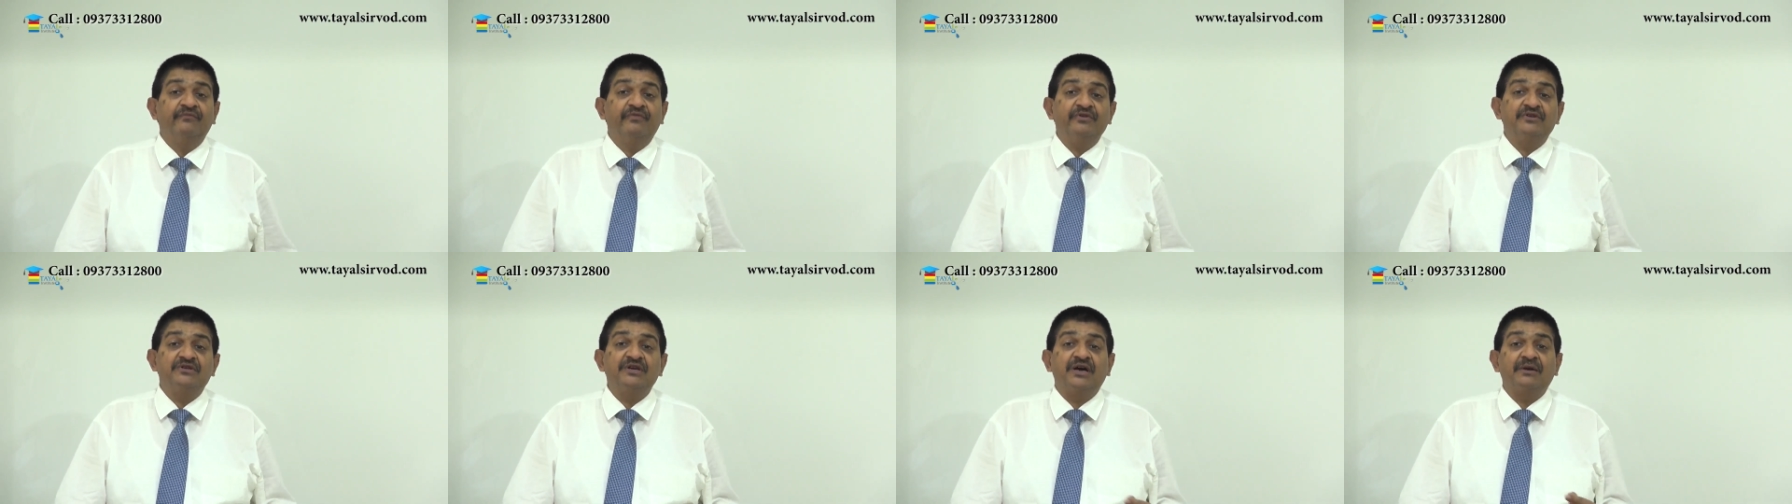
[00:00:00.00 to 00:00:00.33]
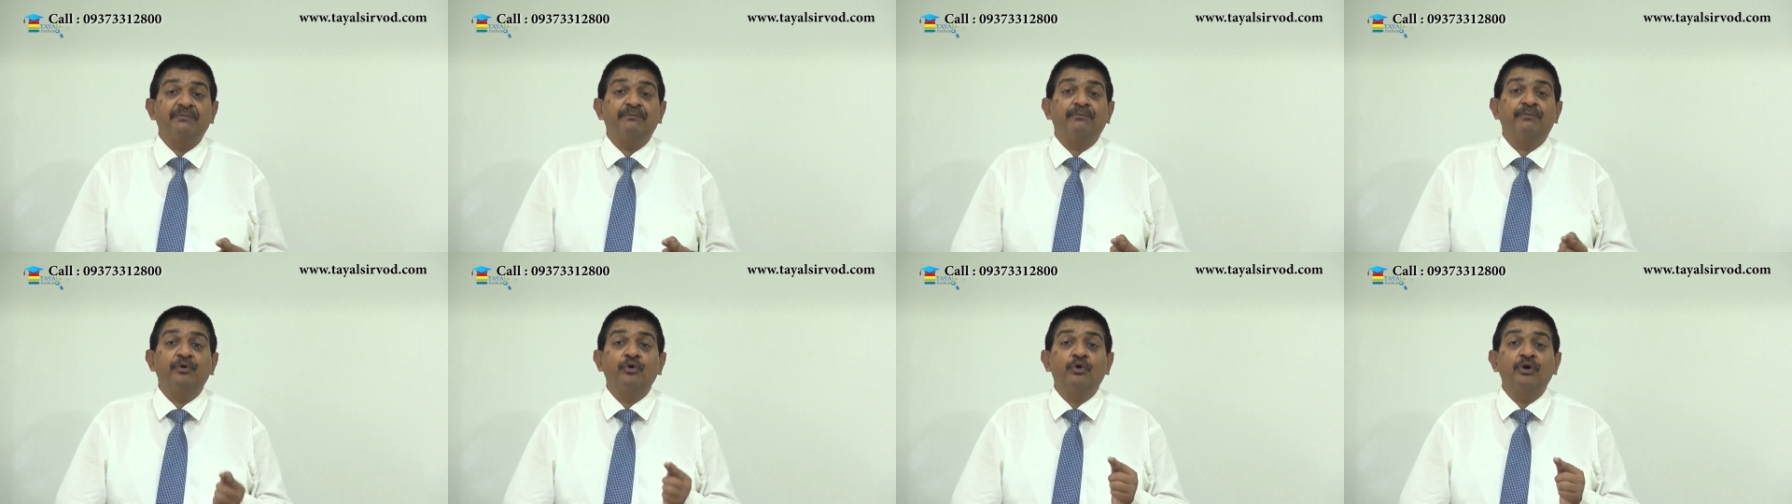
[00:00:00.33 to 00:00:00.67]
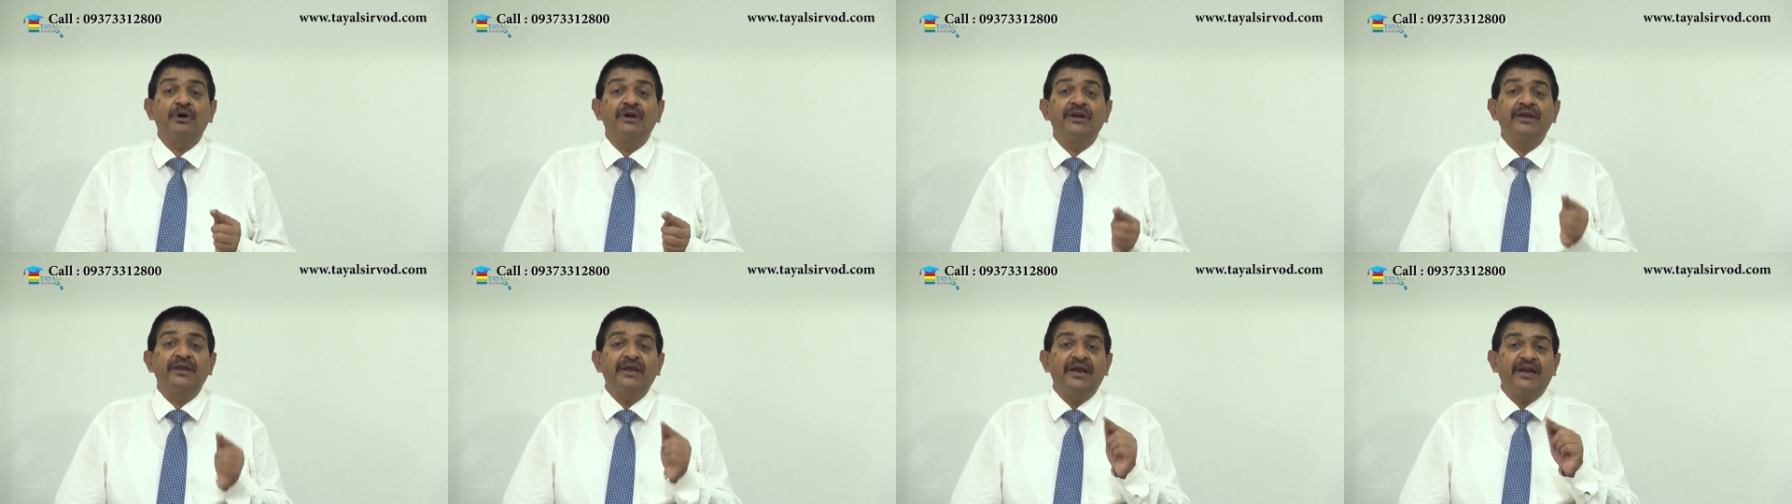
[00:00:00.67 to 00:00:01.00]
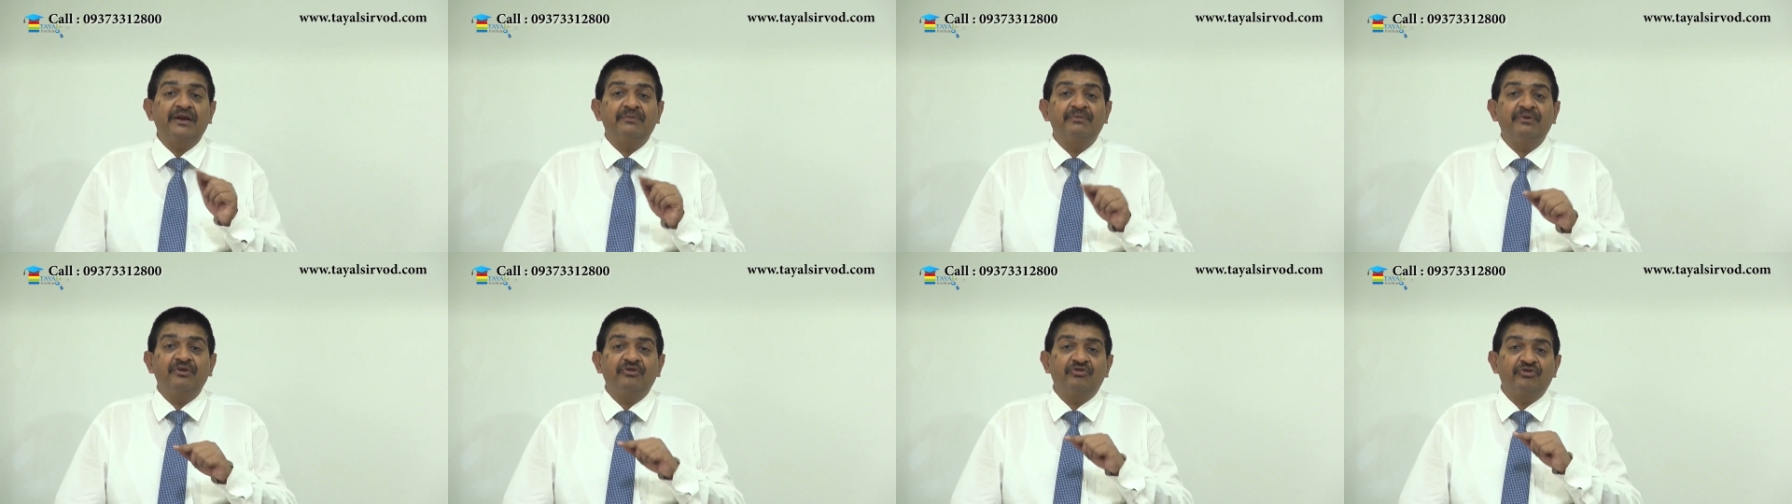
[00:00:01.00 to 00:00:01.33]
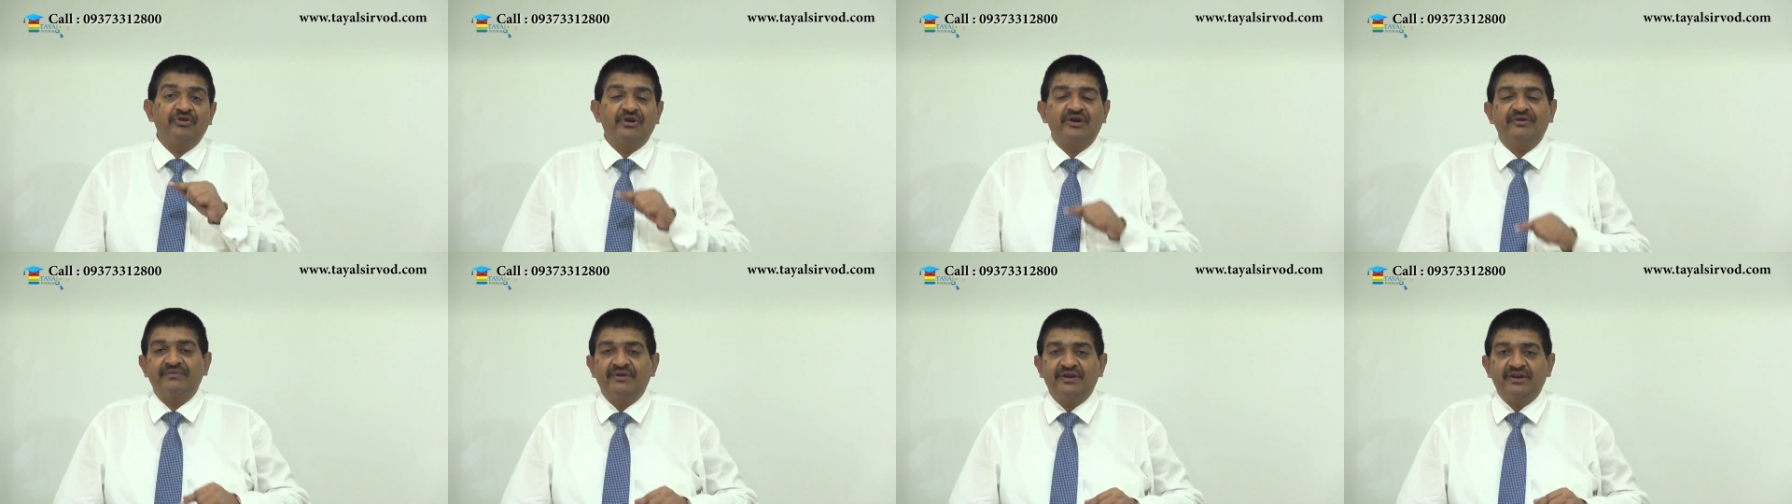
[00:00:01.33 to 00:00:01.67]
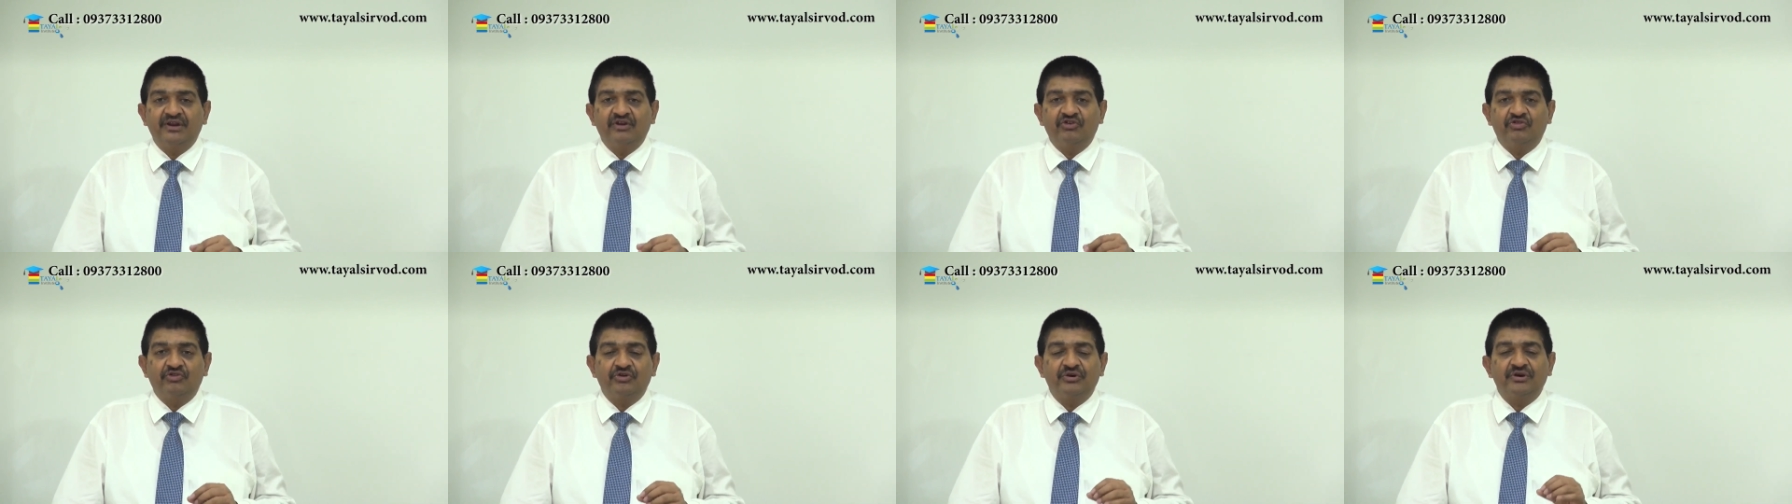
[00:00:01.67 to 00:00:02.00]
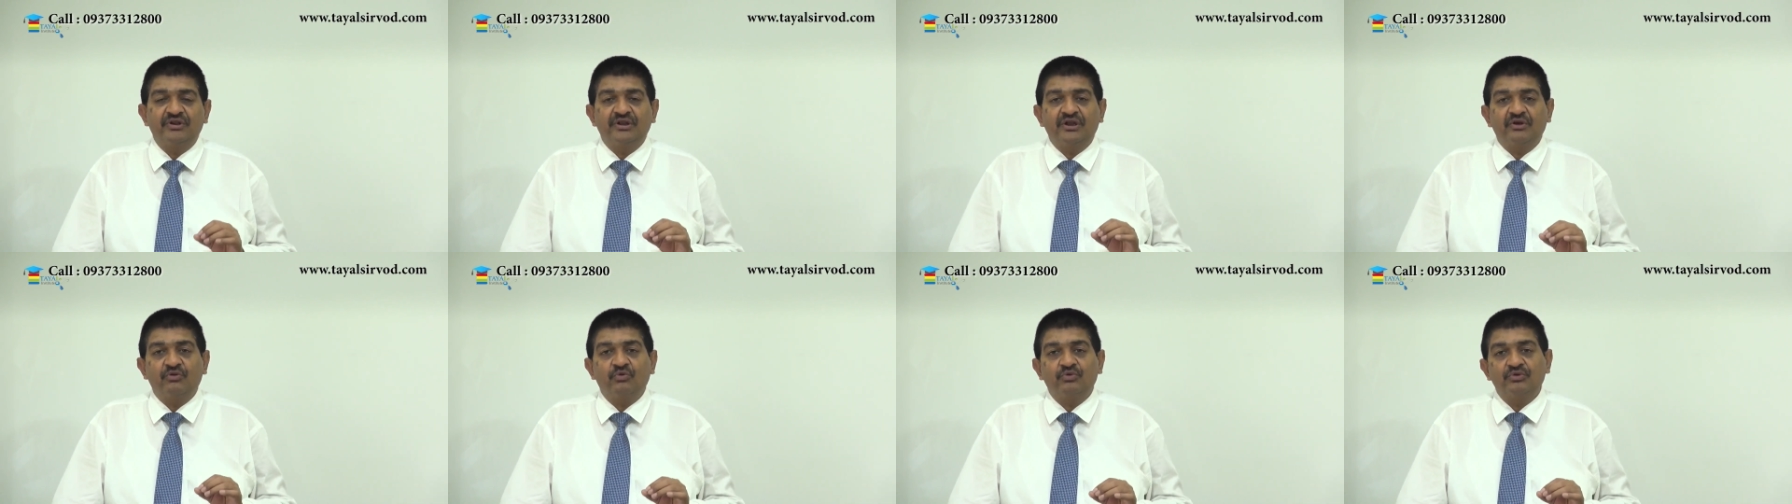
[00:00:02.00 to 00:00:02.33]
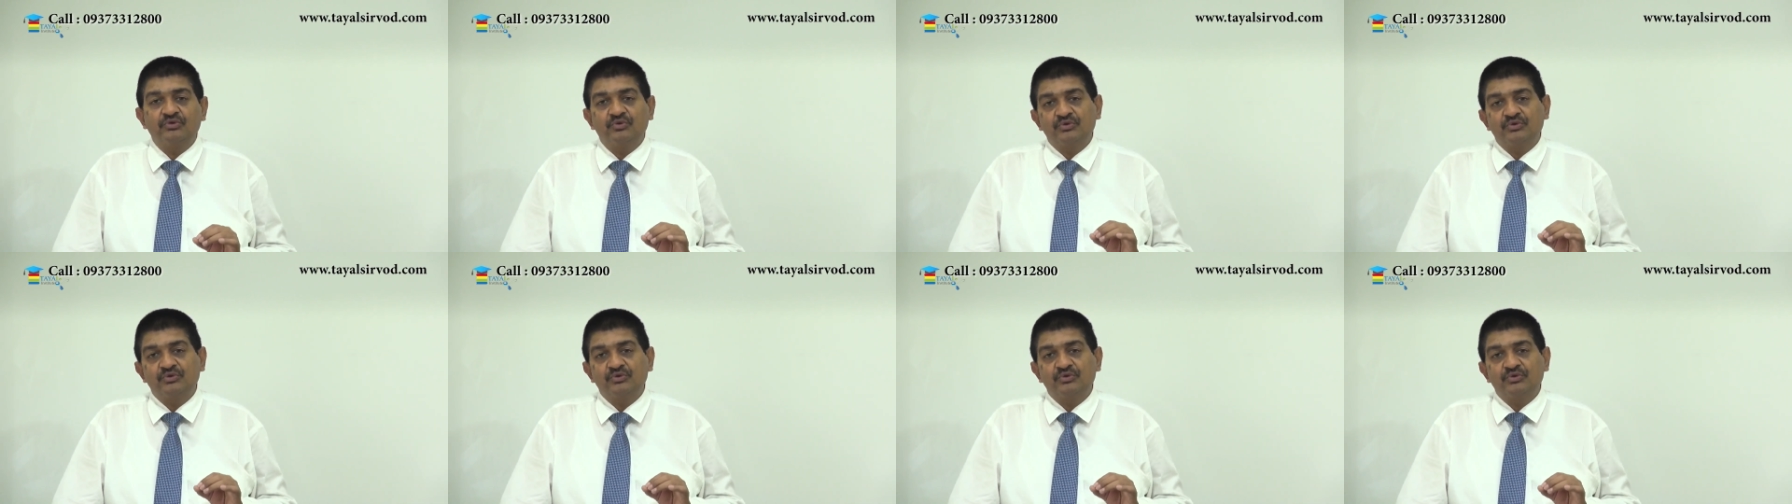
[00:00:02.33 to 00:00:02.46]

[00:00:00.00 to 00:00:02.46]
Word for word: which are purely administrative in nature they,